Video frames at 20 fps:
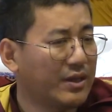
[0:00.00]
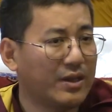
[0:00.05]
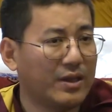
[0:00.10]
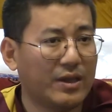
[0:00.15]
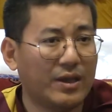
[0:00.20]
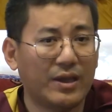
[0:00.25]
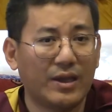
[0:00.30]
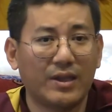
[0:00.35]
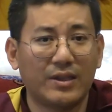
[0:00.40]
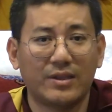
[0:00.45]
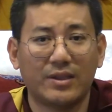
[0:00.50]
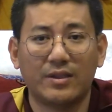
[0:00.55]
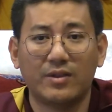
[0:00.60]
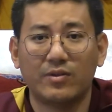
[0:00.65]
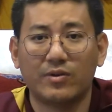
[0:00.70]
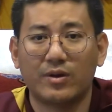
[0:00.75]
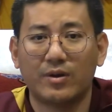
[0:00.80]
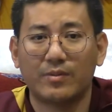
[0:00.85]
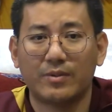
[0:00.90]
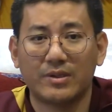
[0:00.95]
and then
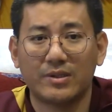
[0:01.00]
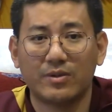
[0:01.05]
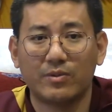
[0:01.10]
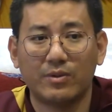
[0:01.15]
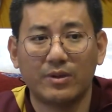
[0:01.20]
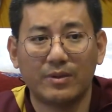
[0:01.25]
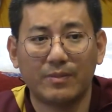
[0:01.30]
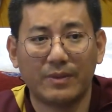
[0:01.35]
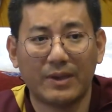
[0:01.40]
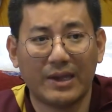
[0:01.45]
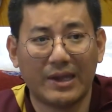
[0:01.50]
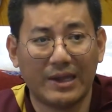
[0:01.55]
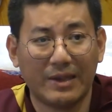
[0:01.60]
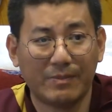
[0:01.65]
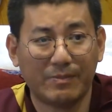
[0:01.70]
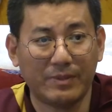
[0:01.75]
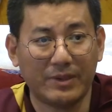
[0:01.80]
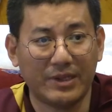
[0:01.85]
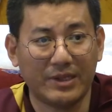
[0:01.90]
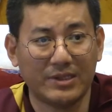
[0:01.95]
your mother will be
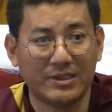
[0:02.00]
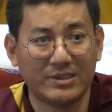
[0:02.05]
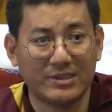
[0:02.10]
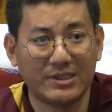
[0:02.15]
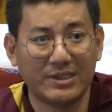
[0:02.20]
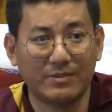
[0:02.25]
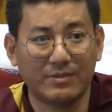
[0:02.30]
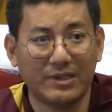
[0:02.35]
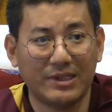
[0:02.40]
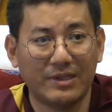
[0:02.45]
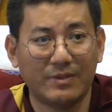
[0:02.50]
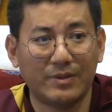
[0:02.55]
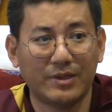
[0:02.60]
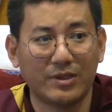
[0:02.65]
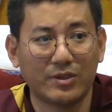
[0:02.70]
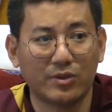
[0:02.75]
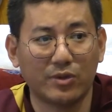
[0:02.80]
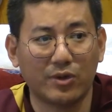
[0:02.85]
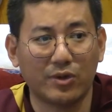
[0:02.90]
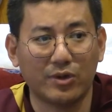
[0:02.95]
happy indeed,
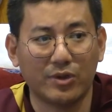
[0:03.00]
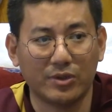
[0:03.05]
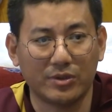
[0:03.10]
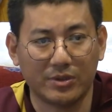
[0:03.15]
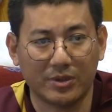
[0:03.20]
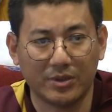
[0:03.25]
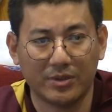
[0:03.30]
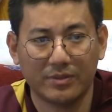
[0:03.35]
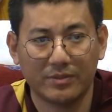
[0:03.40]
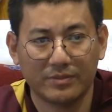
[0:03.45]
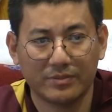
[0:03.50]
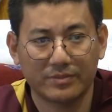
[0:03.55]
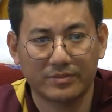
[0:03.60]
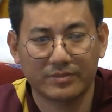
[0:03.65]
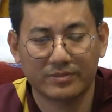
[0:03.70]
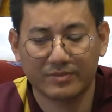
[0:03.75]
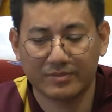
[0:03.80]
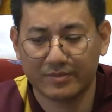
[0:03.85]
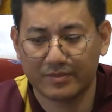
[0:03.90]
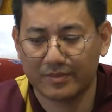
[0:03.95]
even though
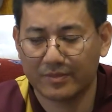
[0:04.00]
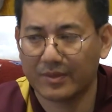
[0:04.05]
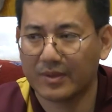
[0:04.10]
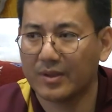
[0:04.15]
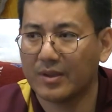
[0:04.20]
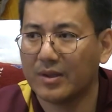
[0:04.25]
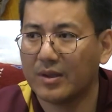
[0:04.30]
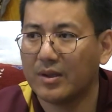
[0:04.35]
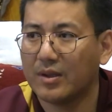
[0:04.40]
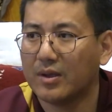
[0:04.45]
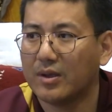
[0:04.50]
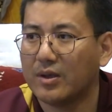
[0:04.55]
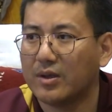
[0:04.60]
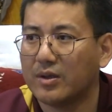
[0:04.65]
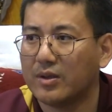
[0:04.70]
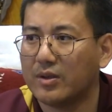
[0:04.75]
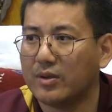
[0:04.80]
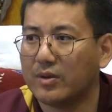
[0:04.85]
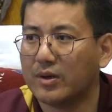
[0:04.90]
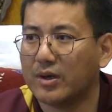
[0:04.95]

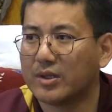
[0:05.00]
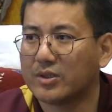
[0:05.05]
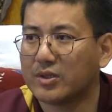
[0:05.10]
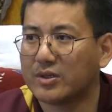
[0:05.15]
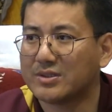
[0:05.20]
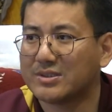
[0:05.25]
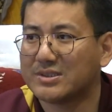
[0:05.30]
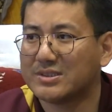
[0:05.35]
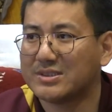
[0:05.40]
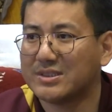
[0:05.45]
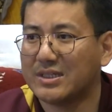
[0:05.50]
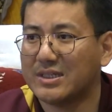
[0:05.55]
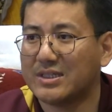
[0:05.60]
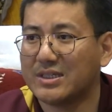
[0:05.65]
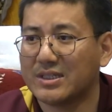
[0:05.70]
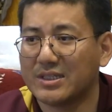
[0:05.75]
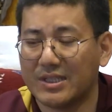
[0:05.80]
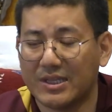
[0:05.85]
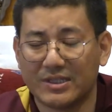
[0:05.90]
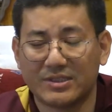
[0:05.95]
you are not
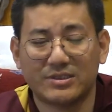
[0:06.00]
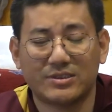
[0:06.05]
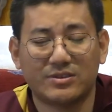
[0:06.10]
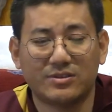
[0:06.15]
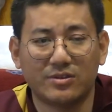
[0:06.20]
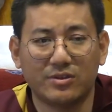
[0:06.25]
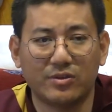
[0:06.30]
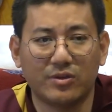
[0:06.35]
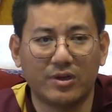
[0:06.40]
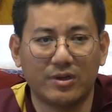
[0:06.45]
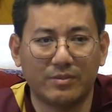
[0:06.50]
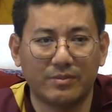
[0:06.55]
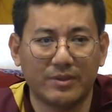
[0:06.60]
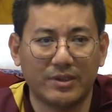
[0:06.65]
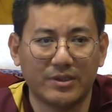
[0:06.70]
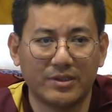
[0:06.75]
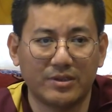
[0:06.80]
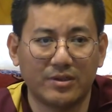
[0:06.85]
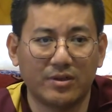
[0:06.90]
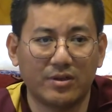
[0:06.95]
sitting next to your
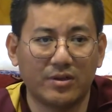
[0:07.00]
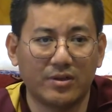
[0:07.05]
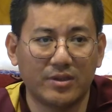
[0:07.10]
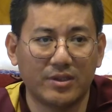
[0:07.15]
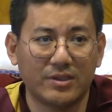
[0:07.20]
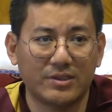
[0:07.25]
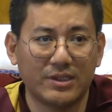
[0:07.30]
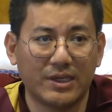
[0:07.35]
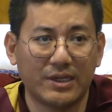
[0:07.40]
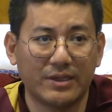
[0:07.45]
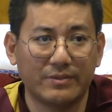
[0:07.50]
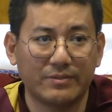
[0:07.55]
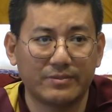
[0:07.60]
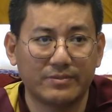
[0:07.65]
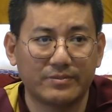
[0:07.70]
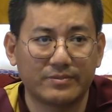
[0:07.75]
mother all the time.